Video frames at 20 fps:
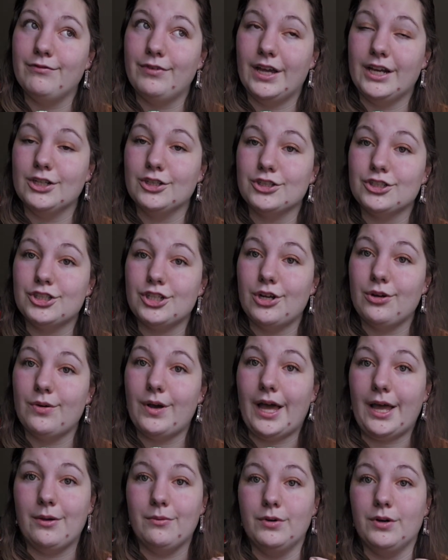vendor
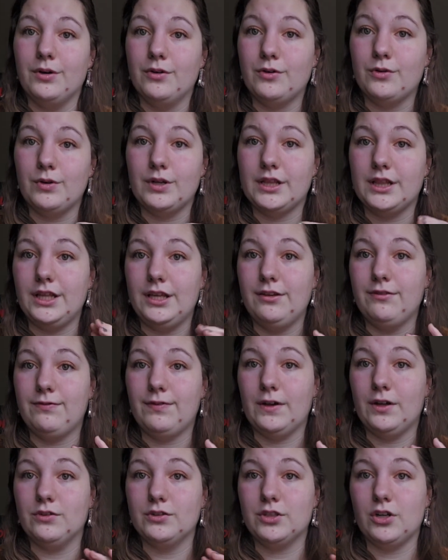show, I will quickly
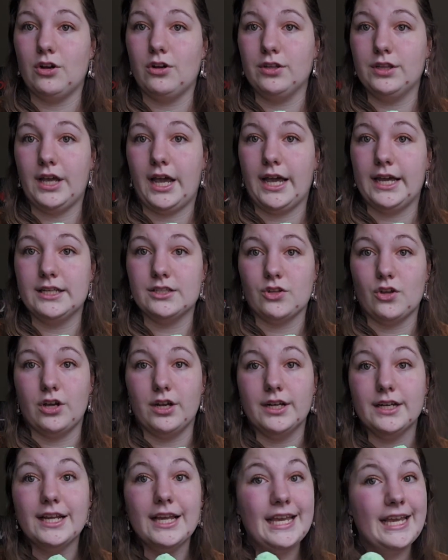felt all the eyes
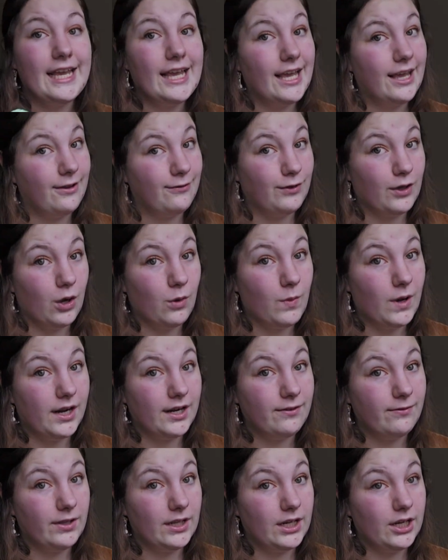on. If you don't
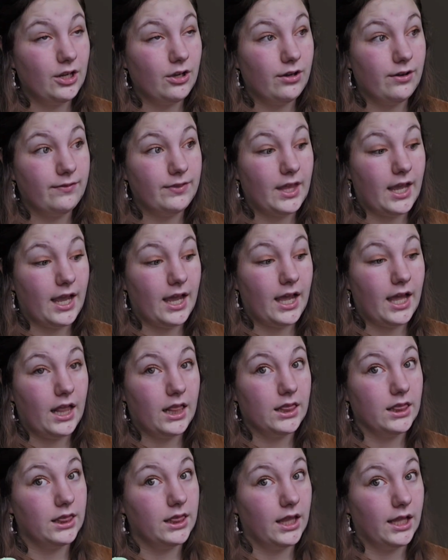want a video of
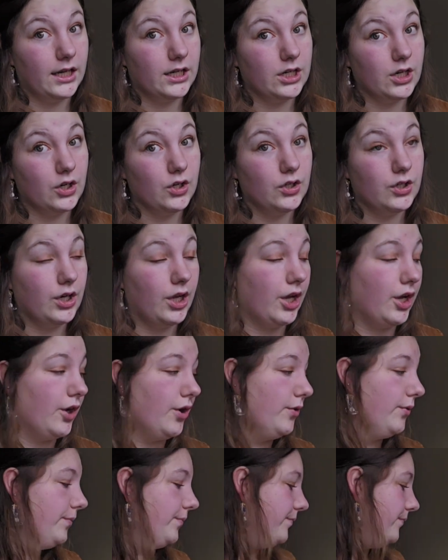that, let a girl
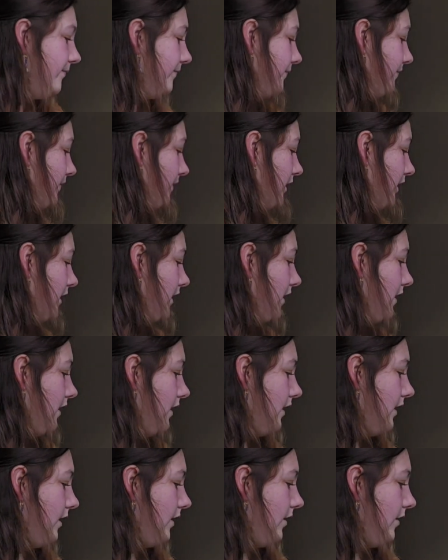know.
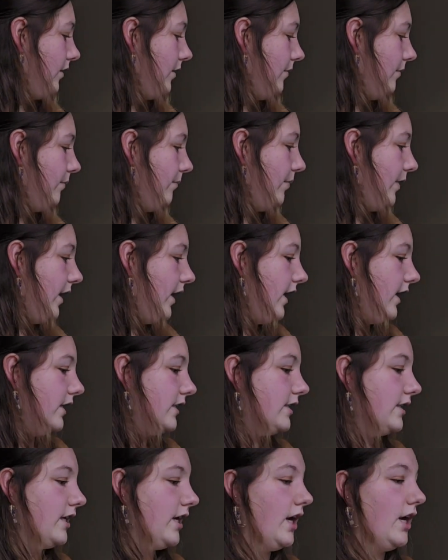
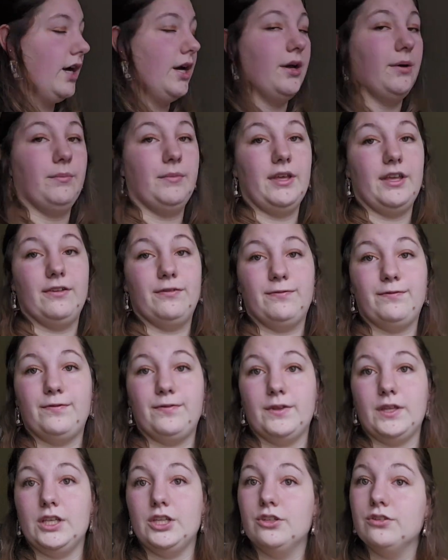But if
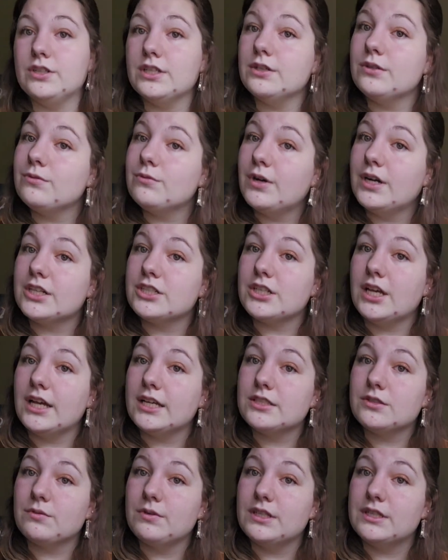you didn't watch
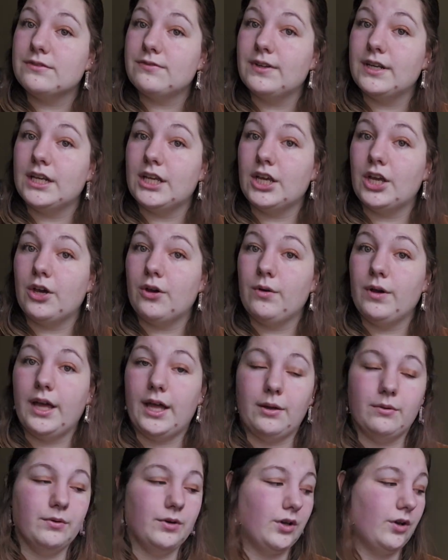last week's
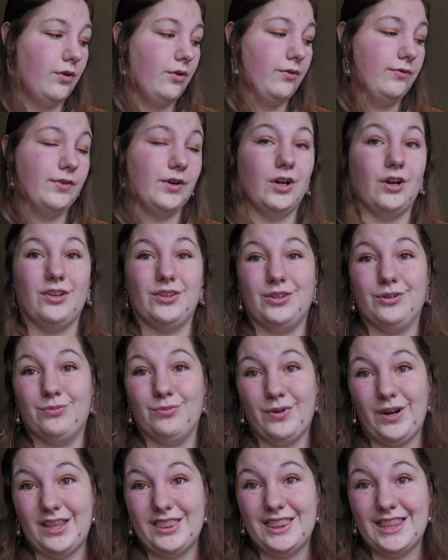video, I will go over all
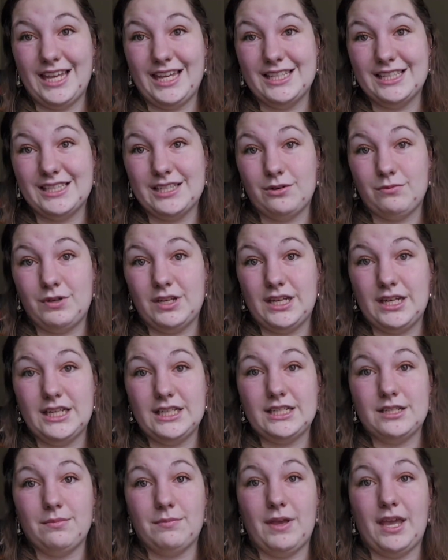the red things that we
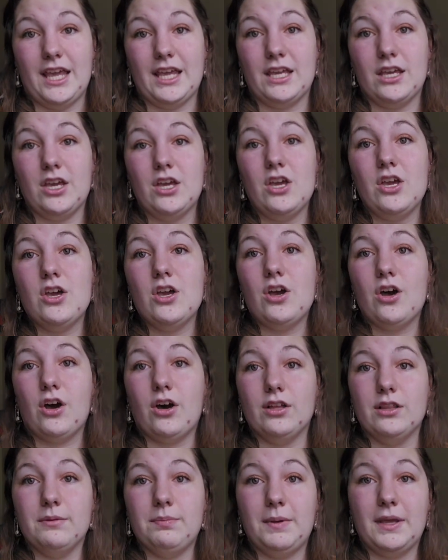need to make.
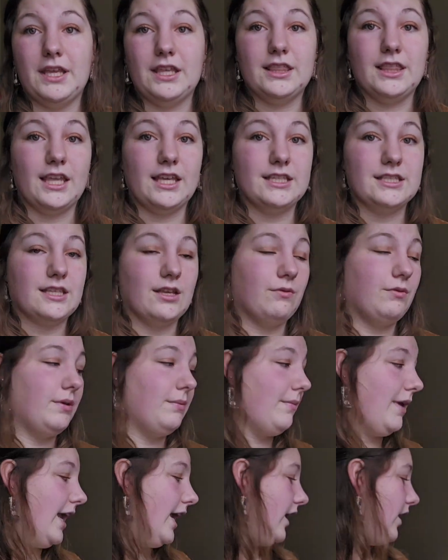All the pink things that we